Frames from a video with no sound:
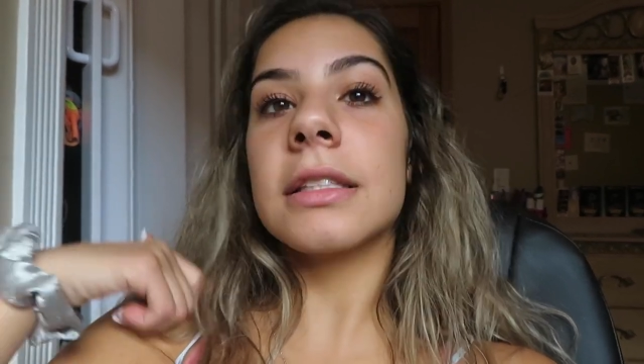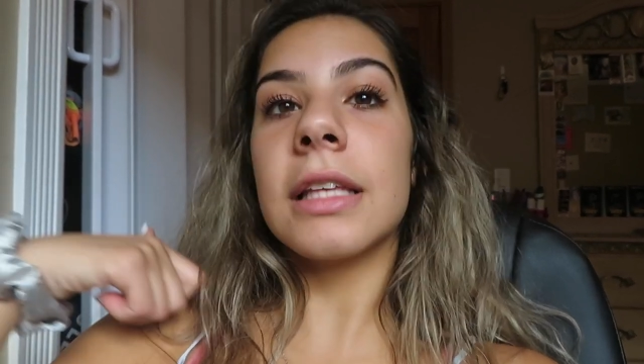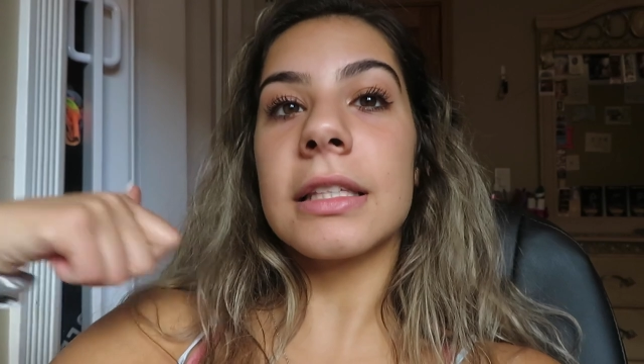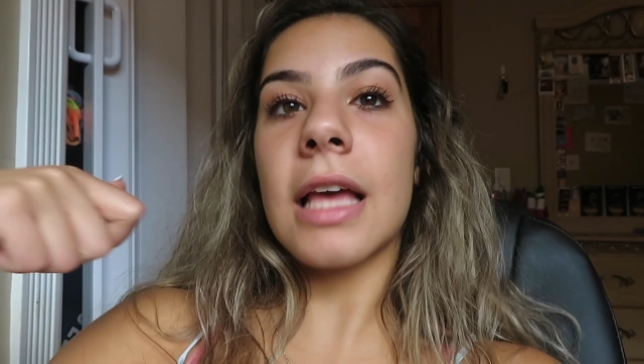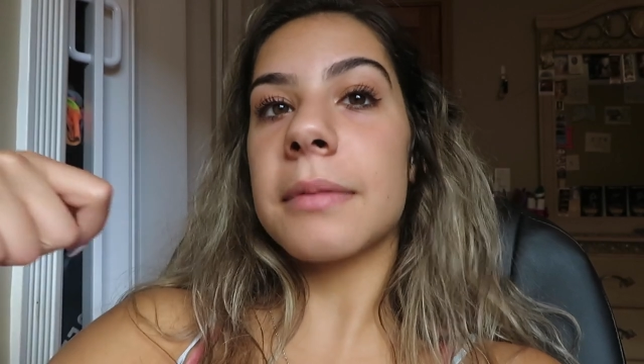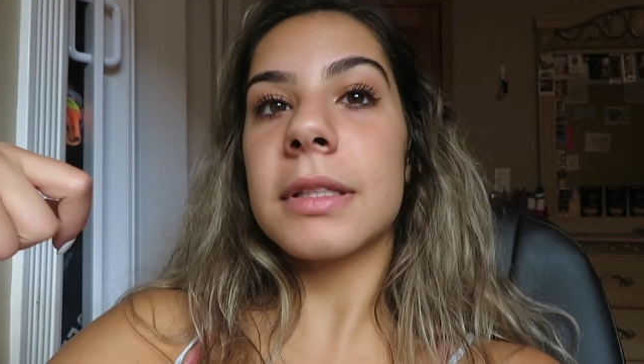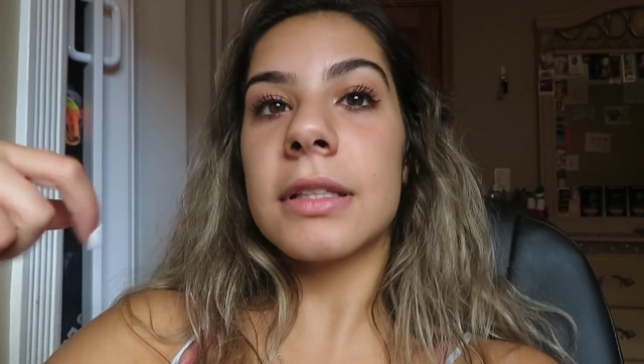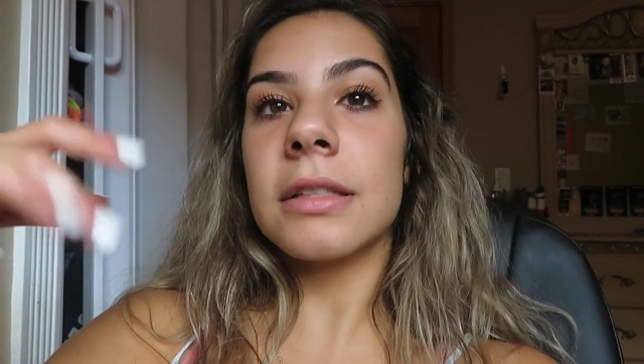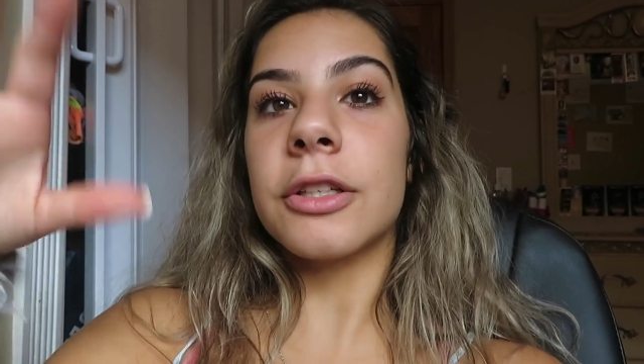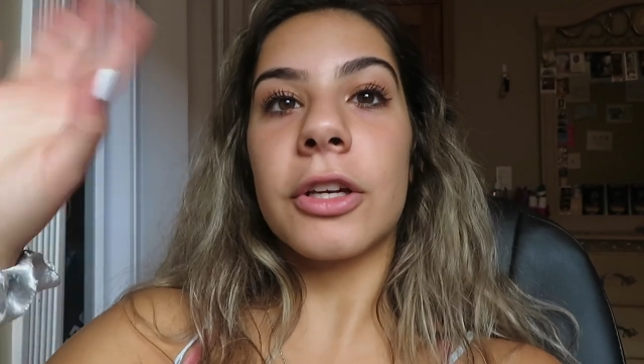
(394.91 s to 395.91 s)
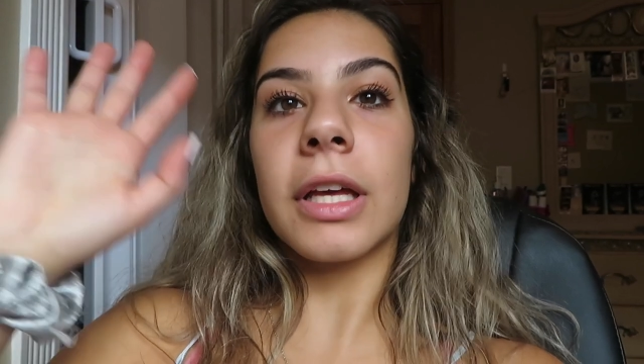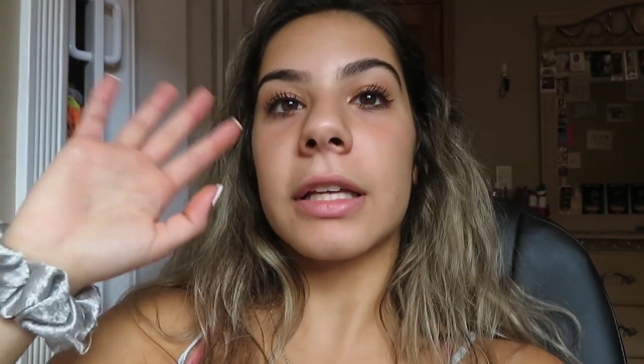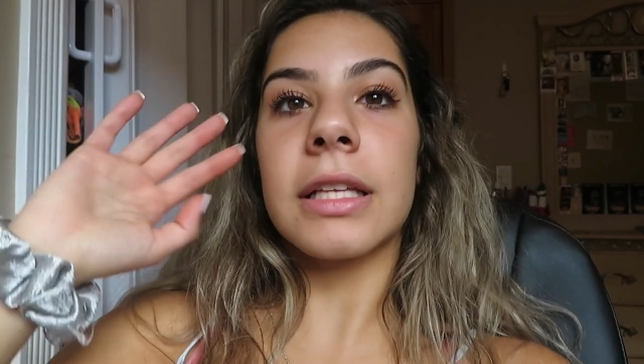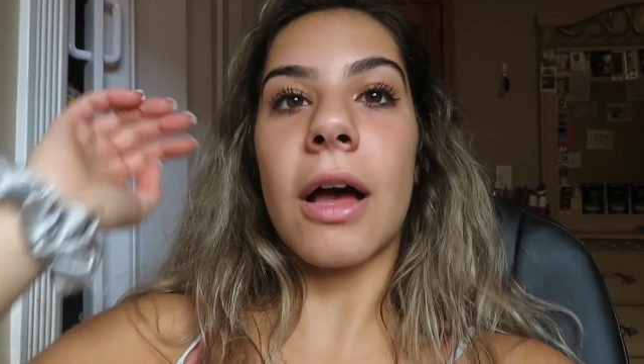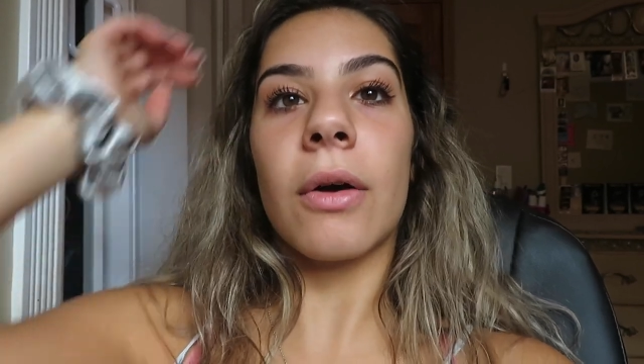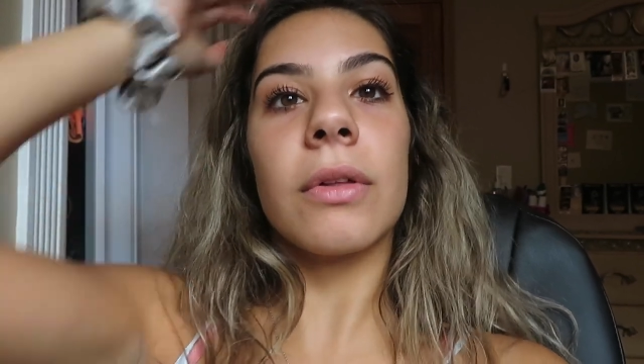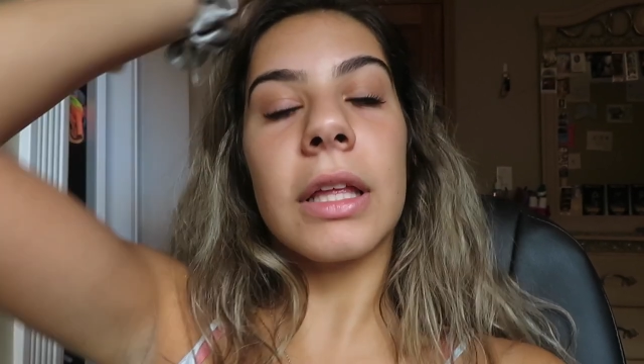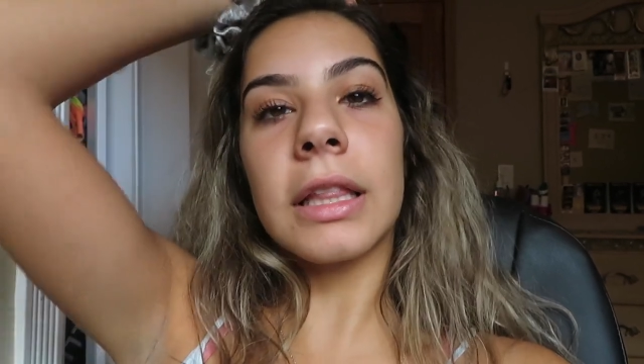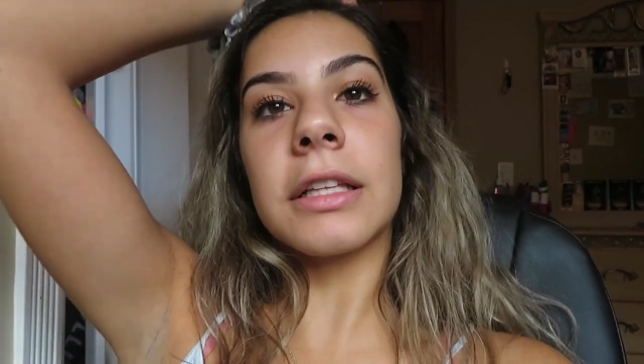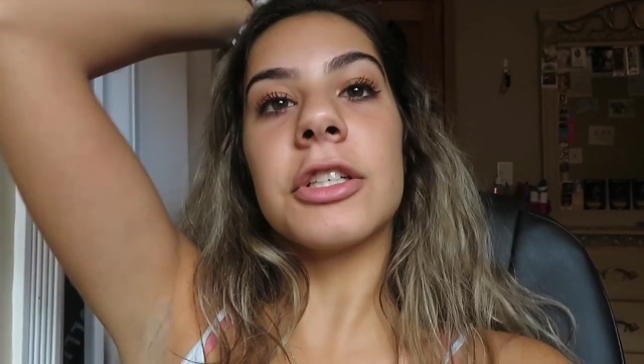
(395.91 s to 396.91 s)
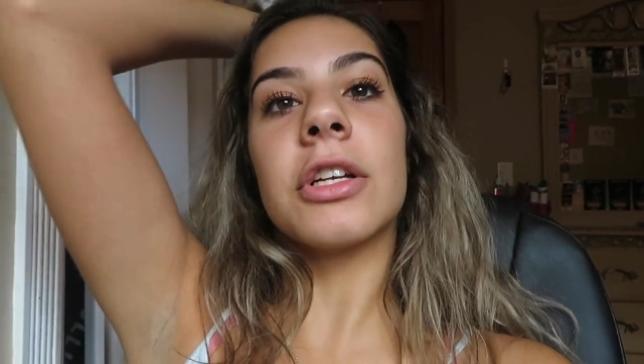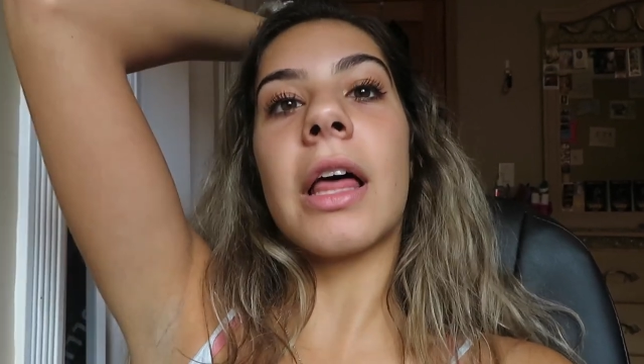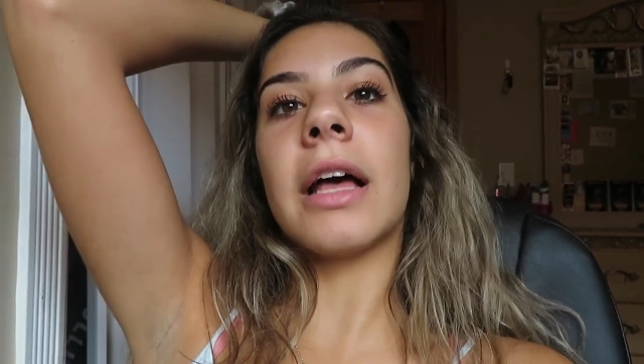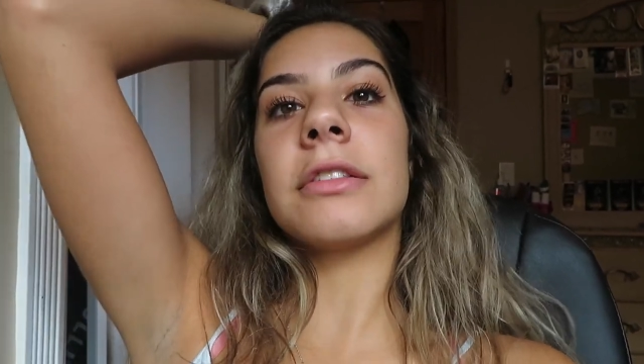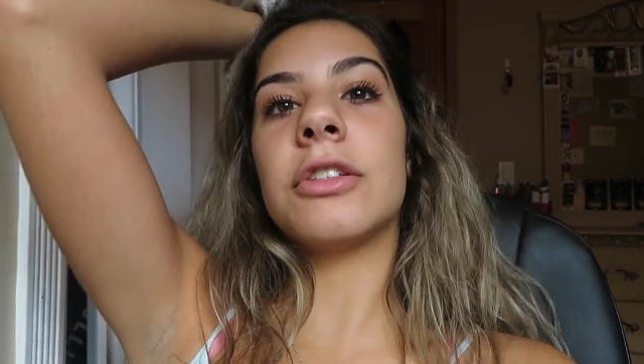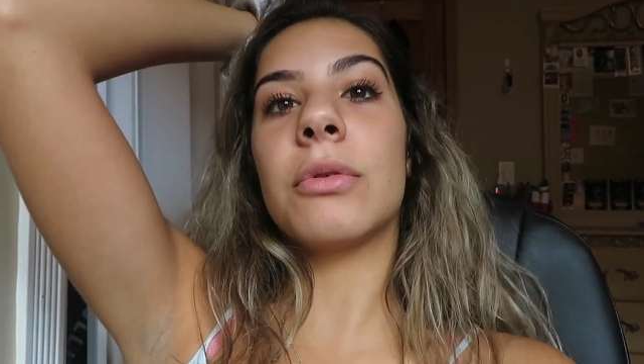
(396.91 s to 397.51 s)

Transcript: Six absences, you're kicked out. Like that's your last.